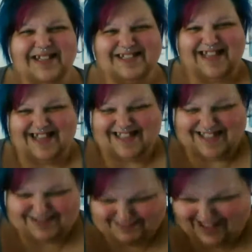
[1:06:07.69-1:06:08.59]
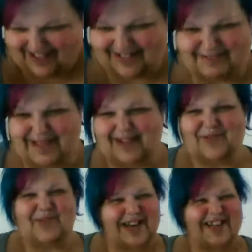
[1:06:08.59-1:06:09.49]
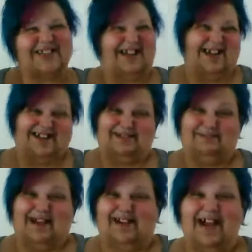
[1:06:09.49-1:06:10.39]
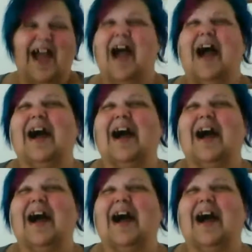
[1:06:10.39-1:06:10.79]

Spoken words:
what is that smell? I'm like, what are you talking about?